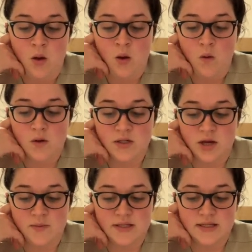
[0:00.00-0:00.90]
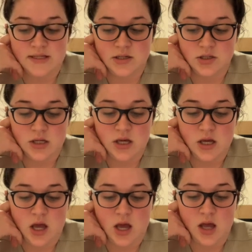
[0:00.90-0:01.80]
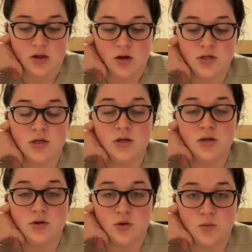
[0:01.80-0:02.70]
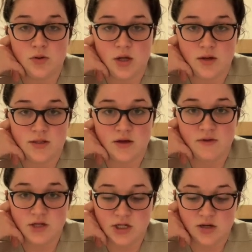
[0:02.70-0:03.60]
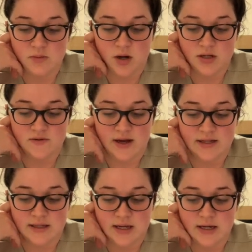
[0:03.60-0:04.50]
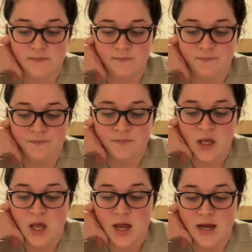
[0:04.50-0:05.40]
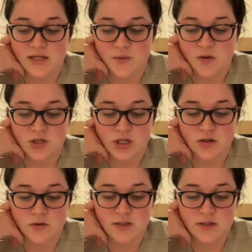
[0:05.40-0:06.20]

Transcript: One type is essentially a larger than normal dose of the chickenpox vaccine, as both shingles